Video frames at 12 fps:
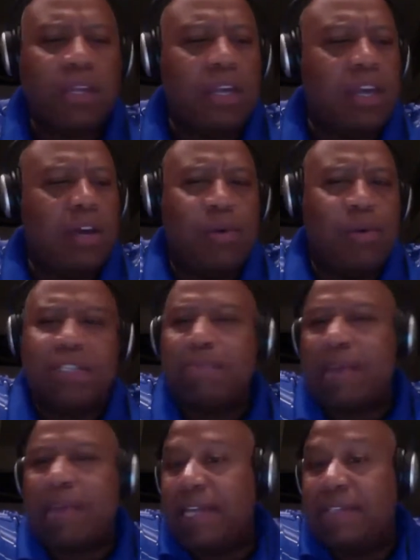was
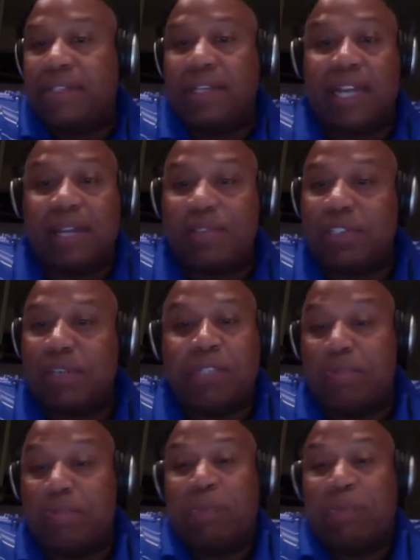amazing. And some
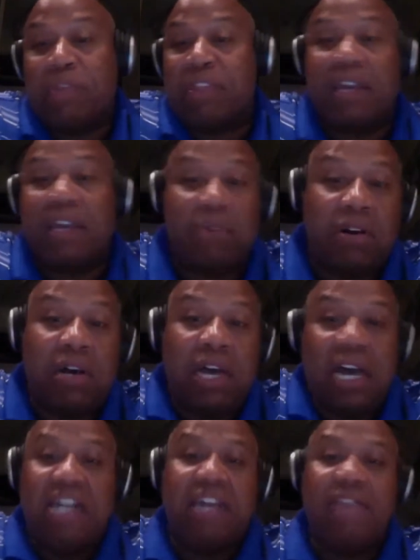people think, well, I
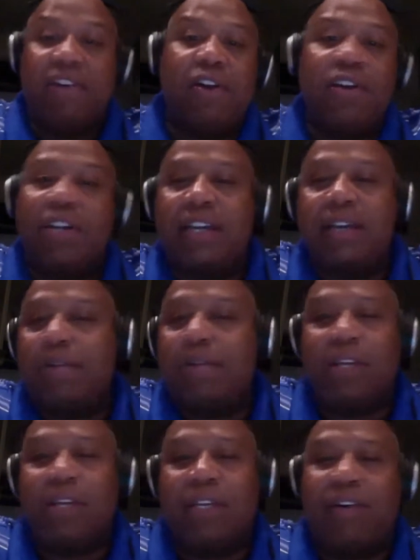never heard of him. Well, you
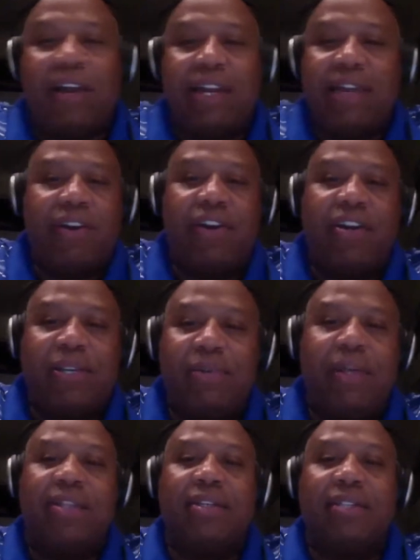know, I never heard of you
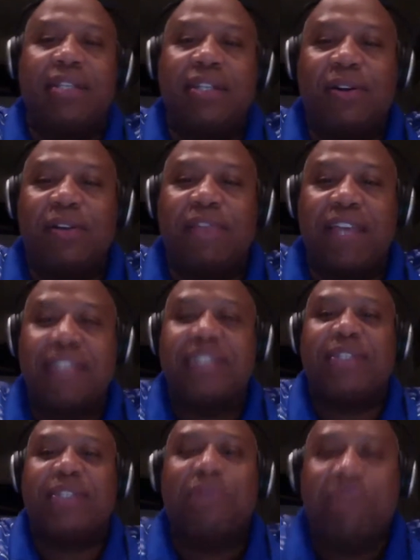either. You know, that's
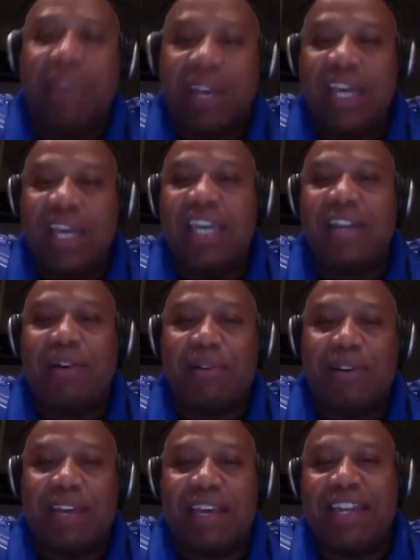you. You know,
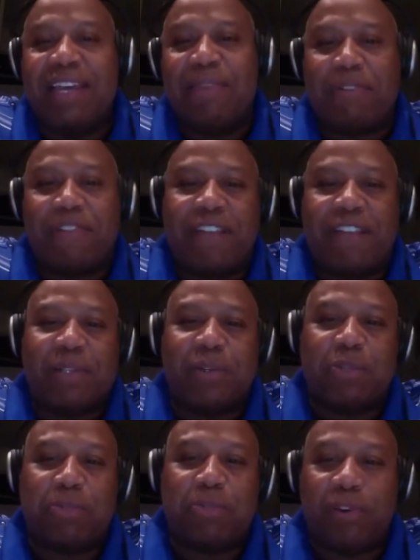in professional
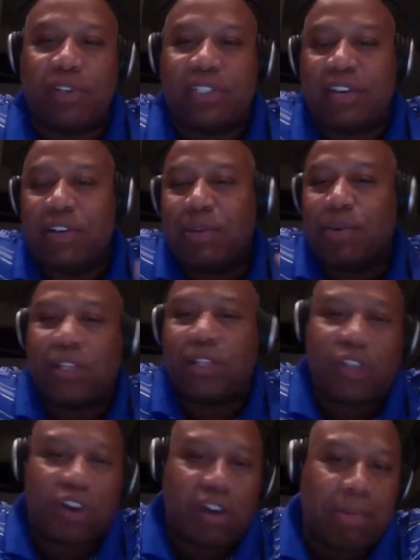sports, they only want to talk
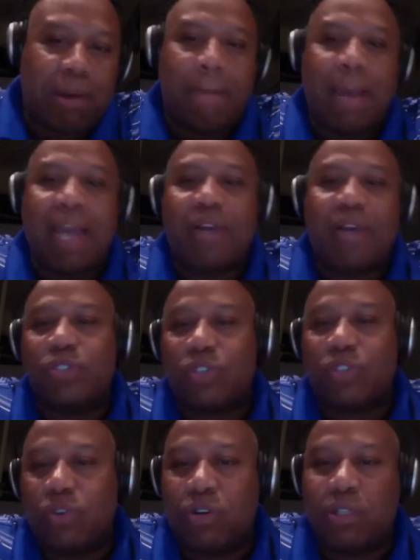about Michael
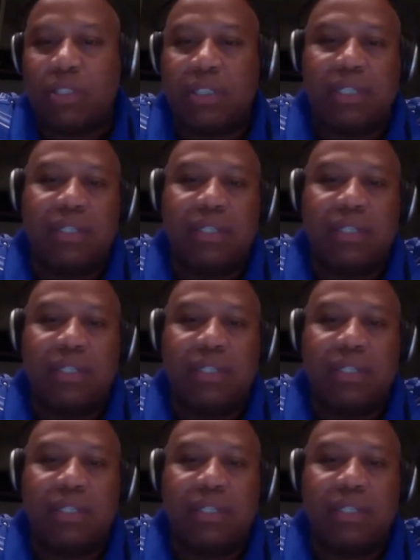Jordan and